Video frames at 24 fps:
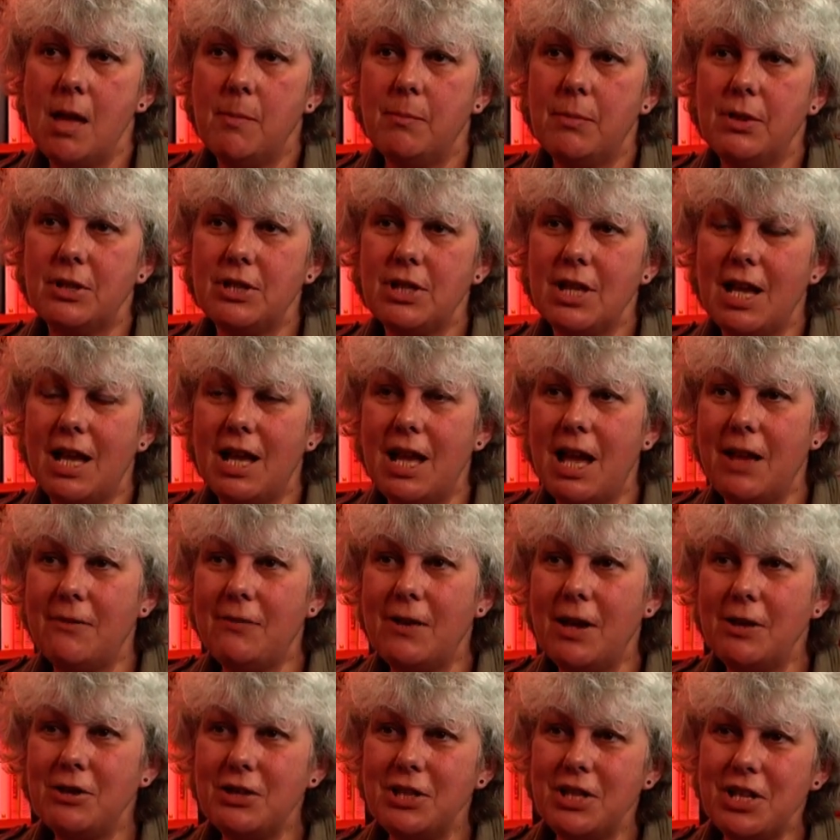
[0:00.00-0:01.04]
But I
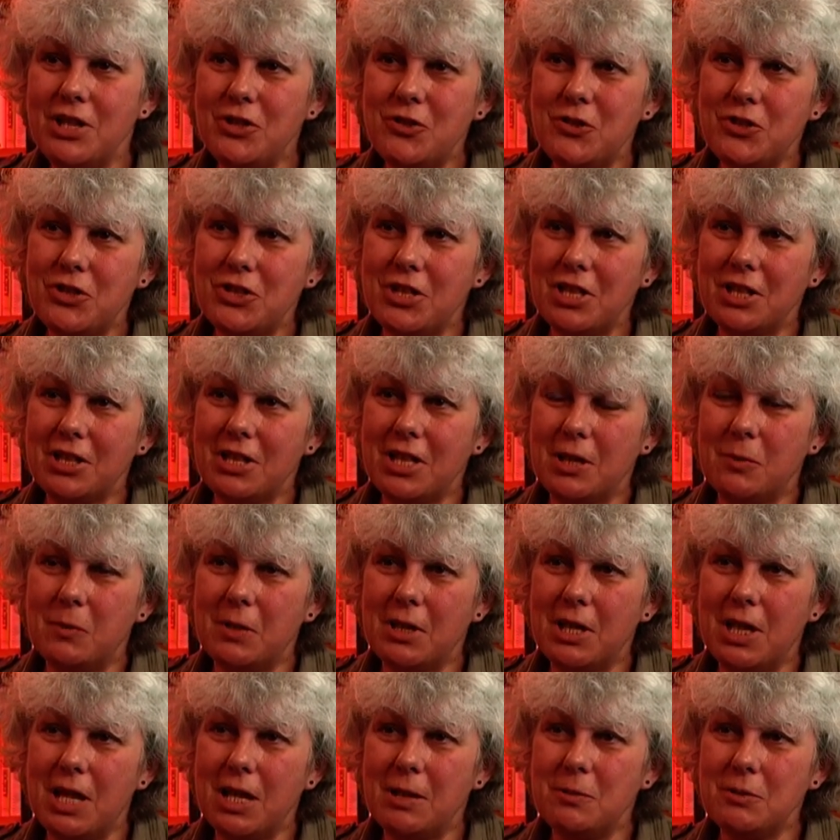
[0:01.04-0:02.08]
found an interesting thing
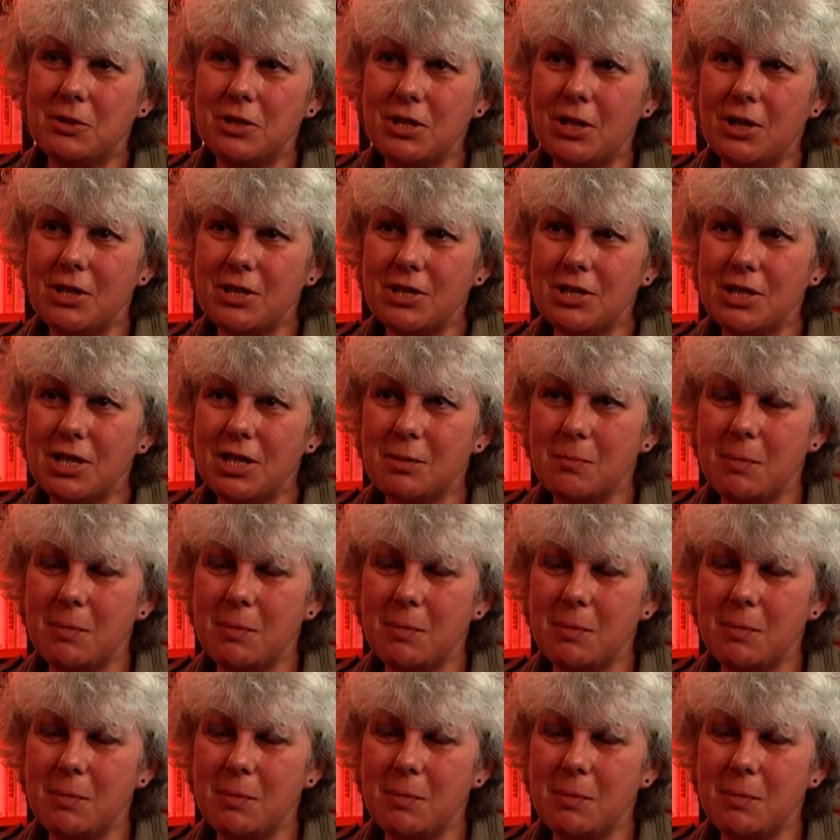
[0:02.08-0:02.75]
when I was asking